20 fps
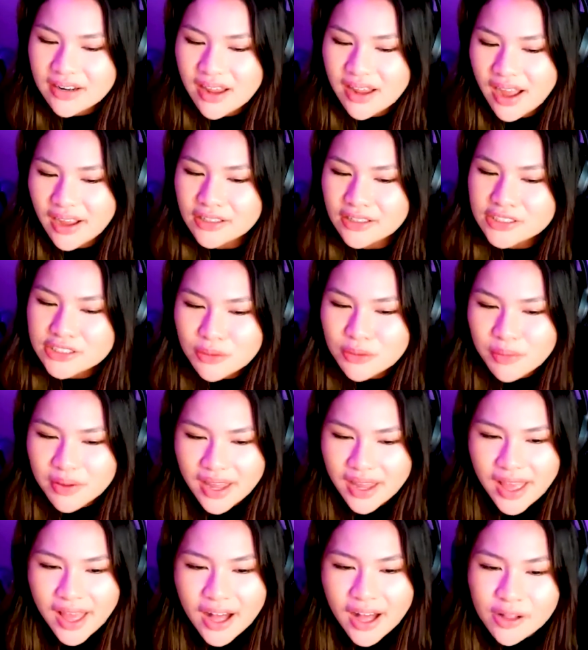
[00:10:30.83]
I also want
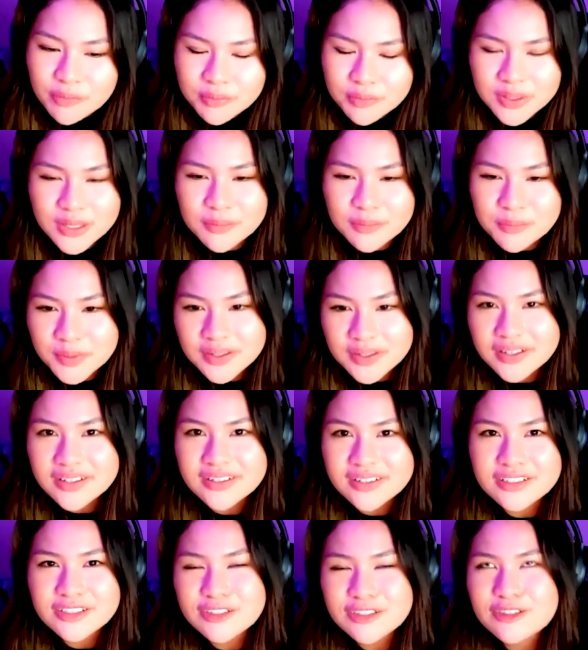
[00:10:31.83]
to help
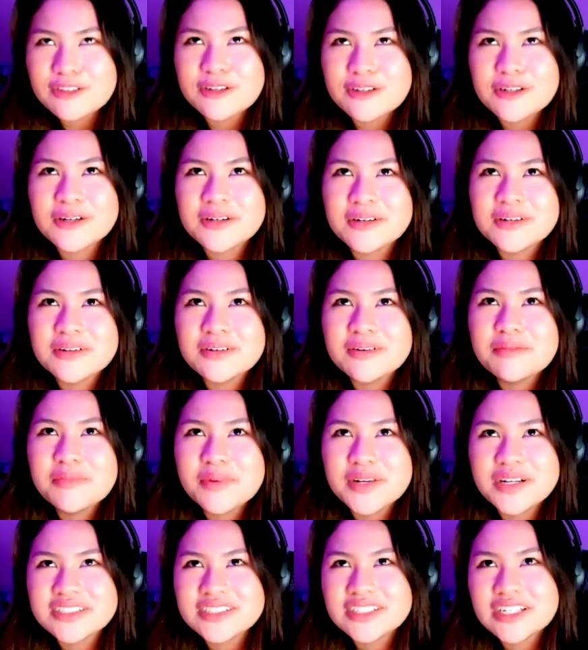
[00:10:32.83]
people through
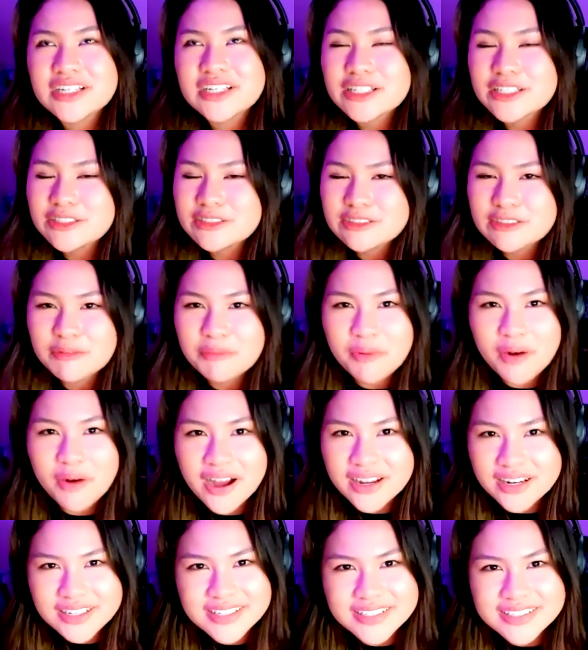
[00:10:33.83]
building inclusive
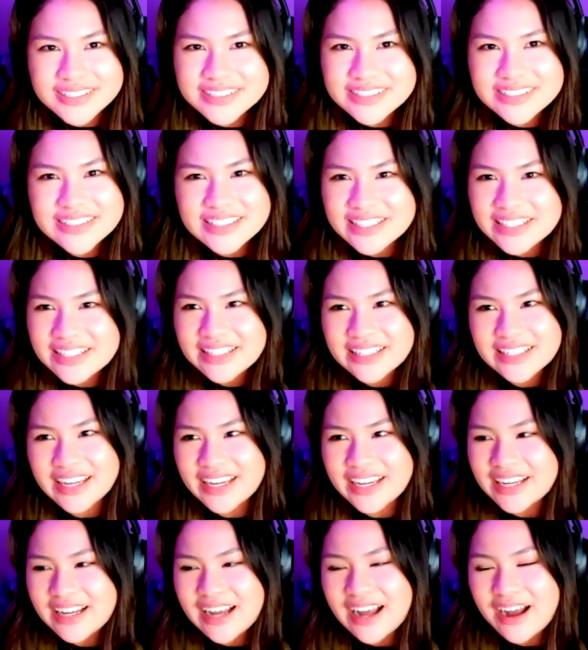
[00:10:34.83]
products.
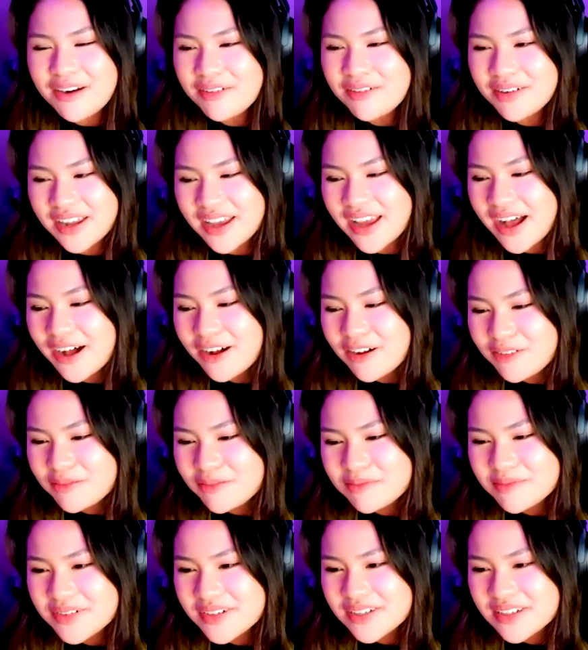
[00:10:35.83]
Like, I want to help
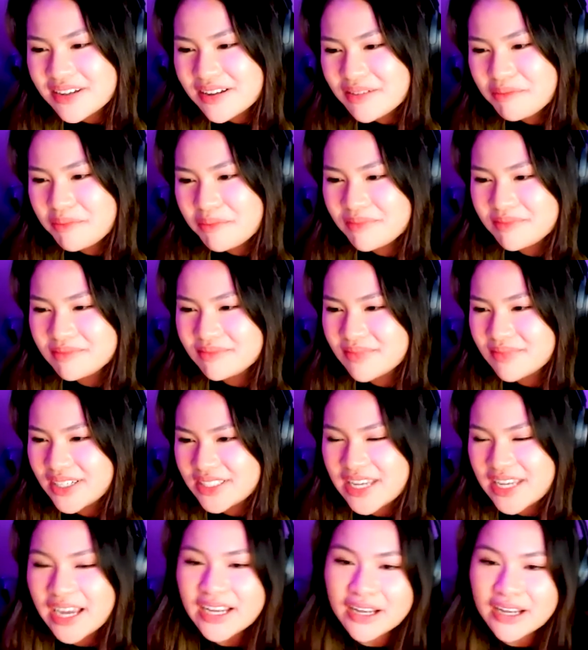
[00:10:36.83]
a
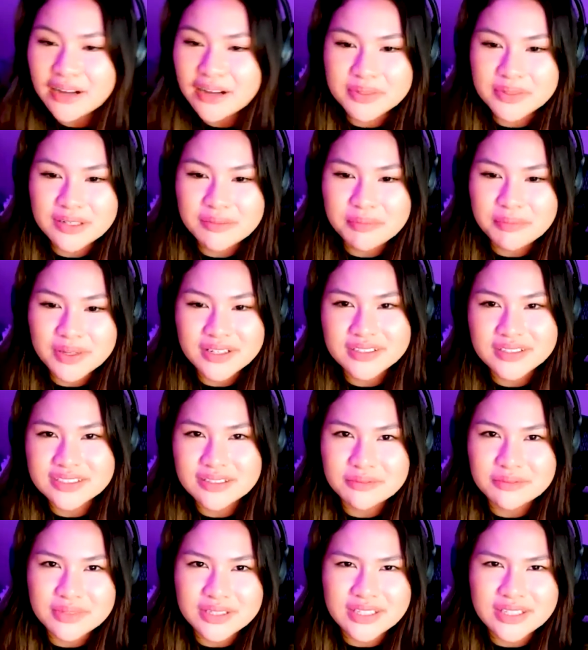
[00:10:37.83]
tech company build
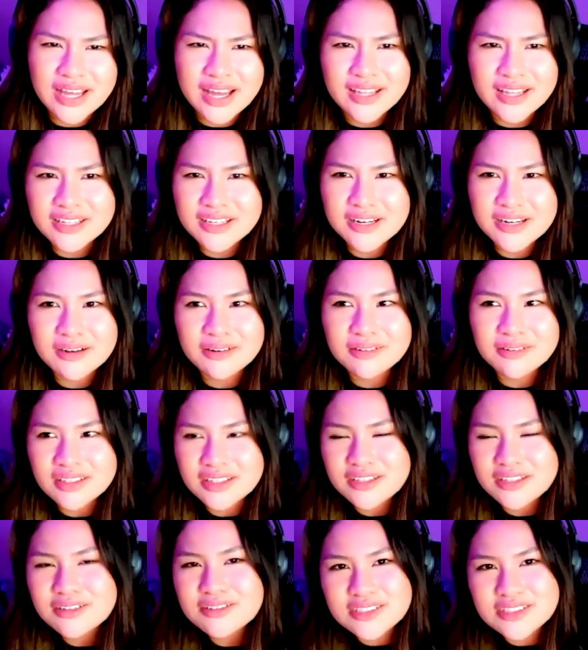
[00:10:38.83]
something that, the
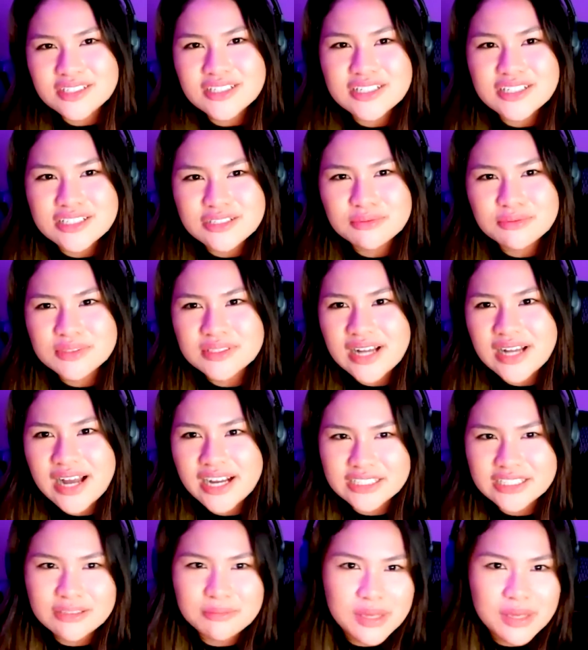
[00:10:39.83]
users will
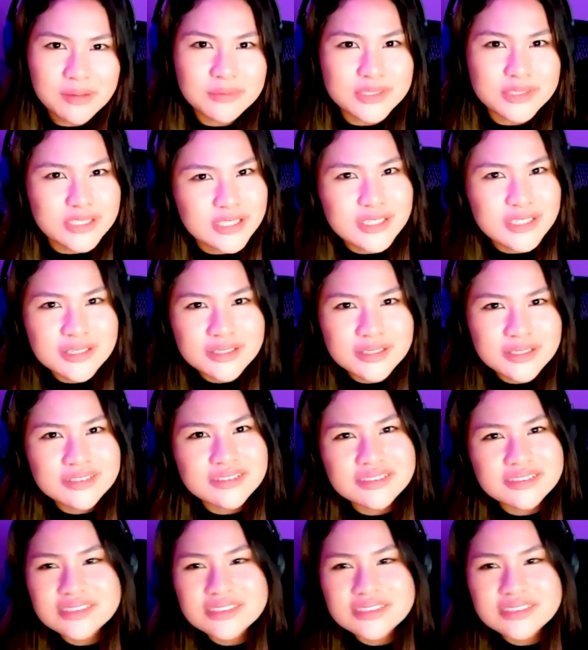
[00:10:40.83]
actually be able to use.